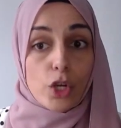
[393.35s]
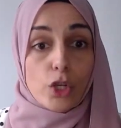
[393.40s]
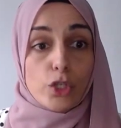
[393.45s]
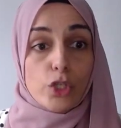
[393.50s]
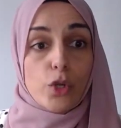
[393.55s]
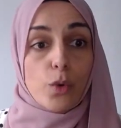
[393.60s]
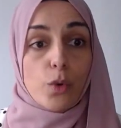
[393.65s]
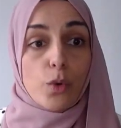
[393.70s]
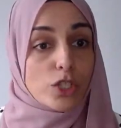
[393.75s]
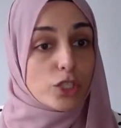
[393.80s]
Do
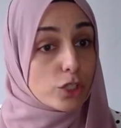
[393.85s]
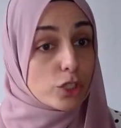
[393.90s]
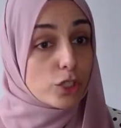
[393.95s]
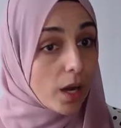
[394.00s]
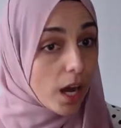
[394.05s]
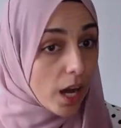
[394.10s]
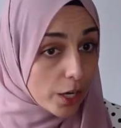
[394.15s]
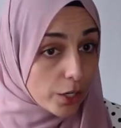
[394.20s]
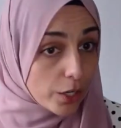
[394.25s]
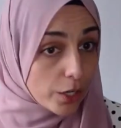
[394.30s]
you want to do
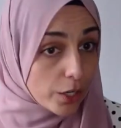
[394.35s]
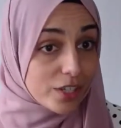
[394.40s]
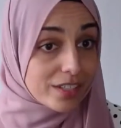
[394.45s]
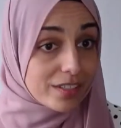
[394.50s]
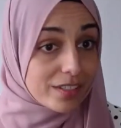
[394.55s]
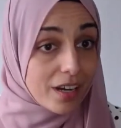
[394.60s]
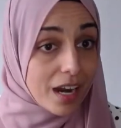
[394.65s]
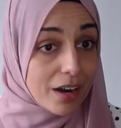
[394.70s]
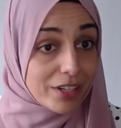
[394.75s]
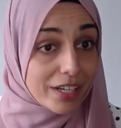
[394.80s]
100
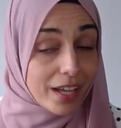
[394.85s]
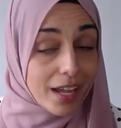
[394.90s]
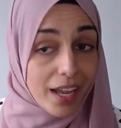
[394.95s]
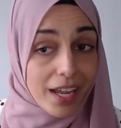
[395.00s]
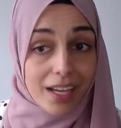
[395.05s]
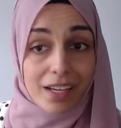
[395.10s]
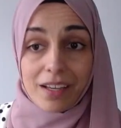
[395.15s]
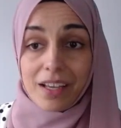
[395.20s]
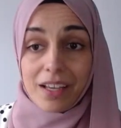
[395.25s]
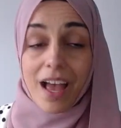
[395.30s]
every
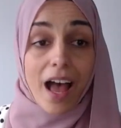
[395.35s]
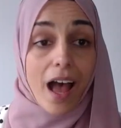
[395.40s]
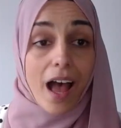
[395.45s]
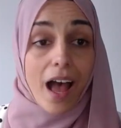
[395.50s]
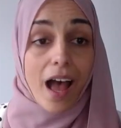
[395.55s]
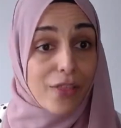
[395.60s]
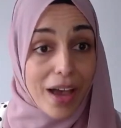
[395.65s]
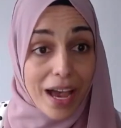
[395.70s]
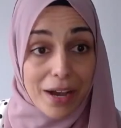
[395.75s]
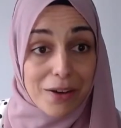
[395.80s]
day,
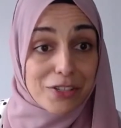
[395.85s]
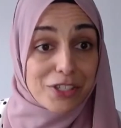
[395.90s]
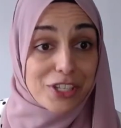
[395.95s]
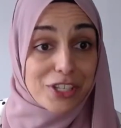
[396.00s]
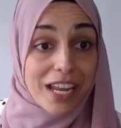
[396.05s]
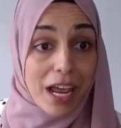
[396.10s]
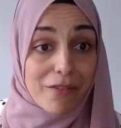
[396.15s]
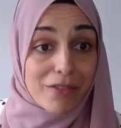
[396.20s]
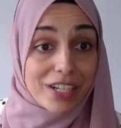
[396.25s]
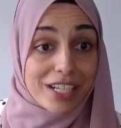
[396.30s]

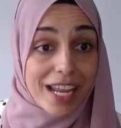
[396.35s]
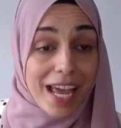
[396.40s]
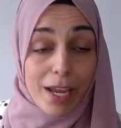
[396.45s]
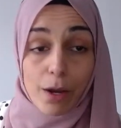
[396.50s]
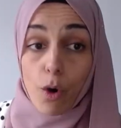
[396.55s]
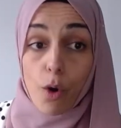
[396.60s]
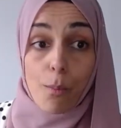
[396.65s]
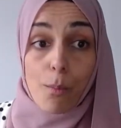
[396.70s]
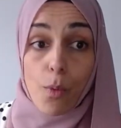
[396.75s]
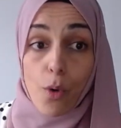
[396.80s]
1,000 every day
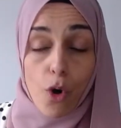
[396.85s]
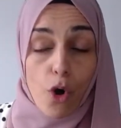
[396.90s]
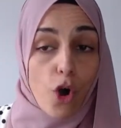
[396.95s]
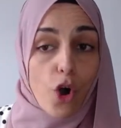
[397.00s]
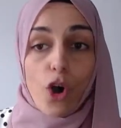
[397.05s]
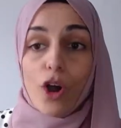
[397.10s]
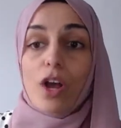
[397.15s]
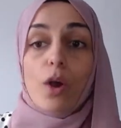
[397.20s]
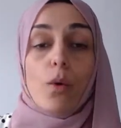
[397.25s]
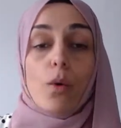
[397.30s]
or more?